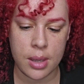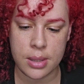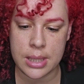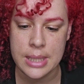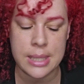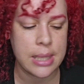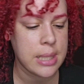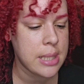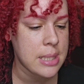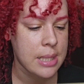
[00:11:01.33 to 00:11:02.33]

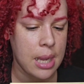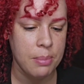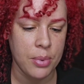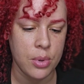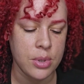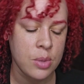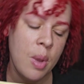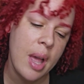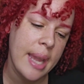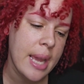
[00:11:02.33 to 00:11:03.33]
Seasonless staples.
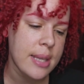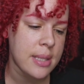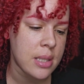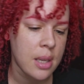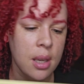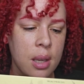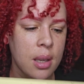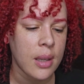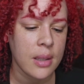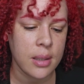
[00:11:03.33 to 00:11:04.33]
Well, I guess,
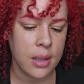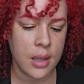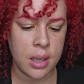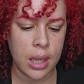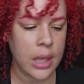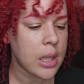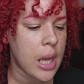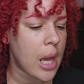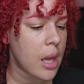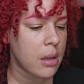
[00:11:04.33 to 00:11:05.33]

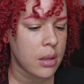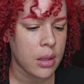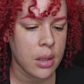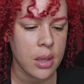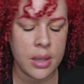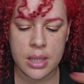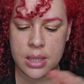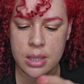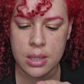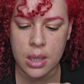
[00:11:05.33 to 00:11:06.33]
yeah,
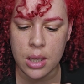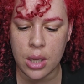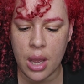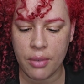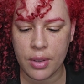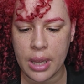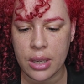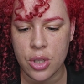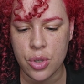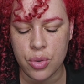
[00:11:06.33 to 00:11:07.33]
this is, I feel
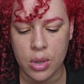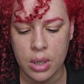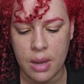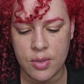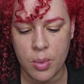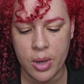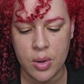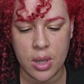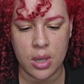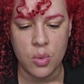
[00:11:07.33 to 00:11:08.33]
like, neutral enough to where you
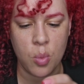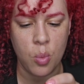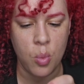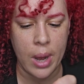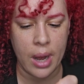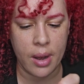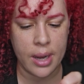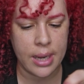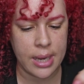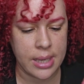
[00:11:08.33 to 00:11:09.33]
could wear
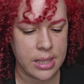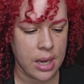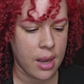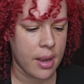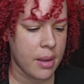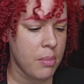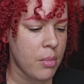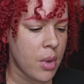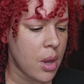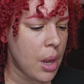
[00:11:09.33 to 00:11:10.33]
it anytime.
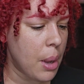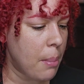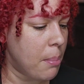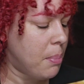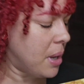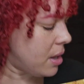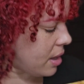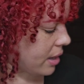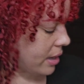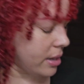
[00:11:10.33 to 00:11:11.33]

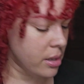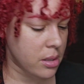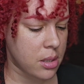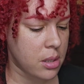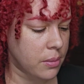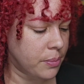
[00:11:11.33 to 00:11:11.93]
But